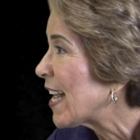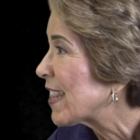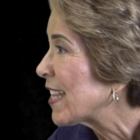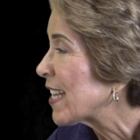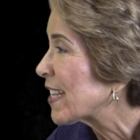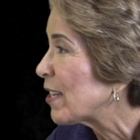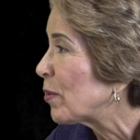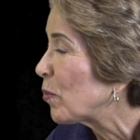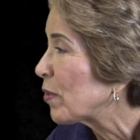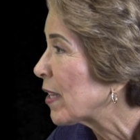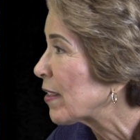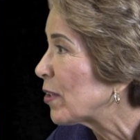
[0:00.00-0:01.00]
I think
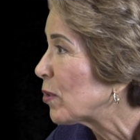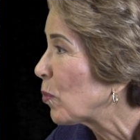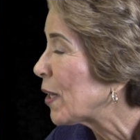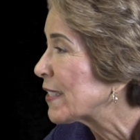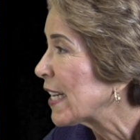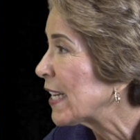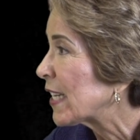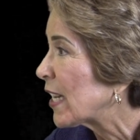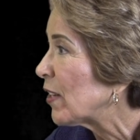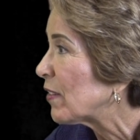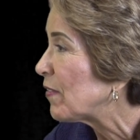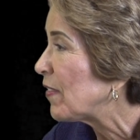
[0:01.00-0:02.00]
they're well taken
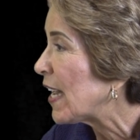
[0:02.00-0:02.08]
care of